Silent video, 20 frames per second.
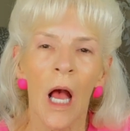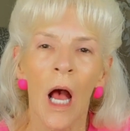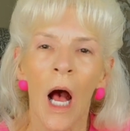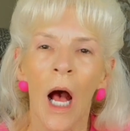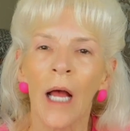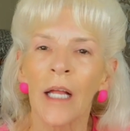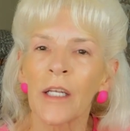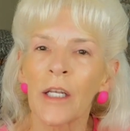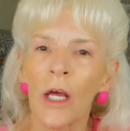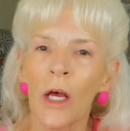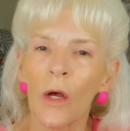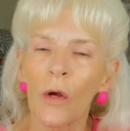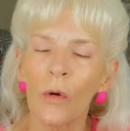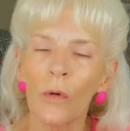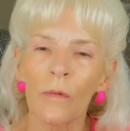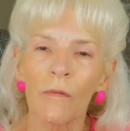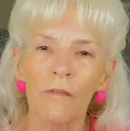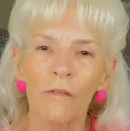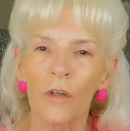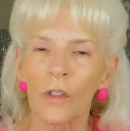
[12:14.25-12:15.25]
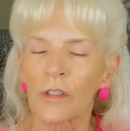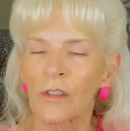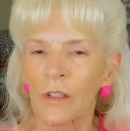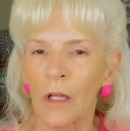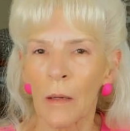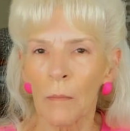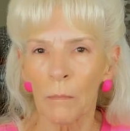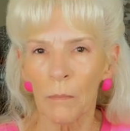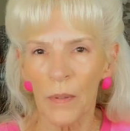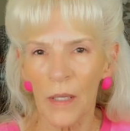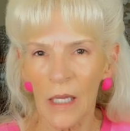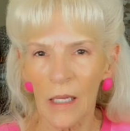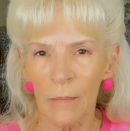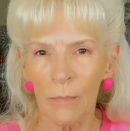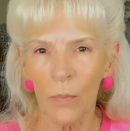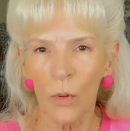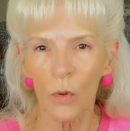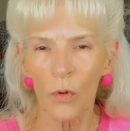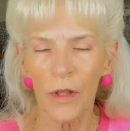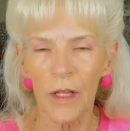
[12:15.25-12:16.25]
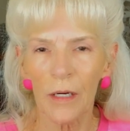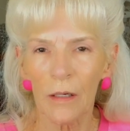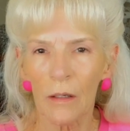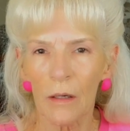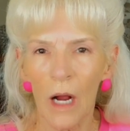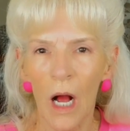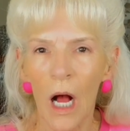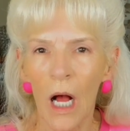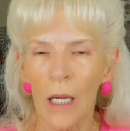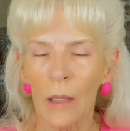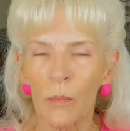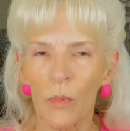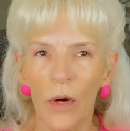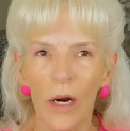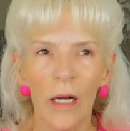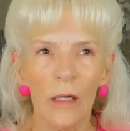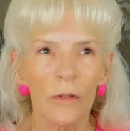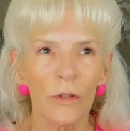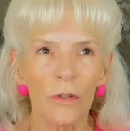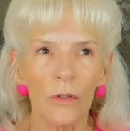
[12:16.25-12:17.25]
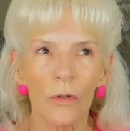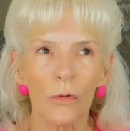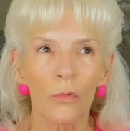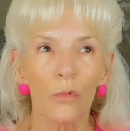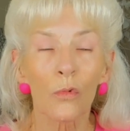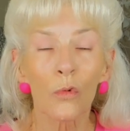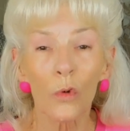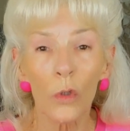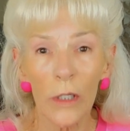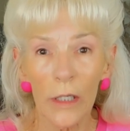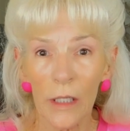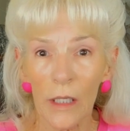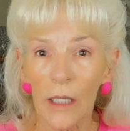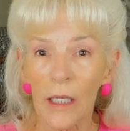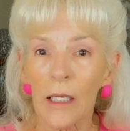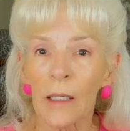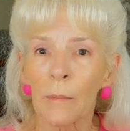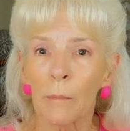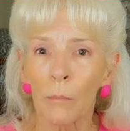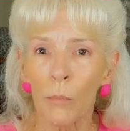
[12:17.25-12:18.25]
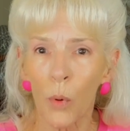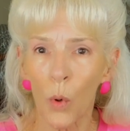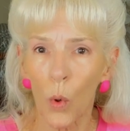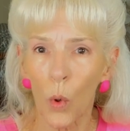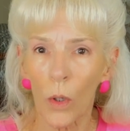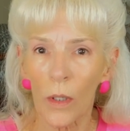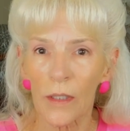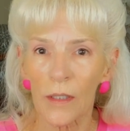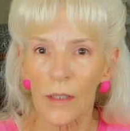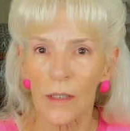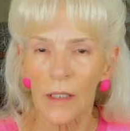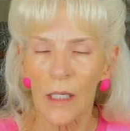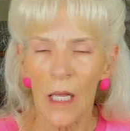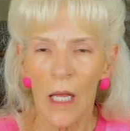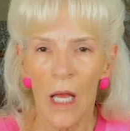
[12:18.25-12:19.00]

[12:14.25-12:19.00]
I know for some people their eyebrows are really important.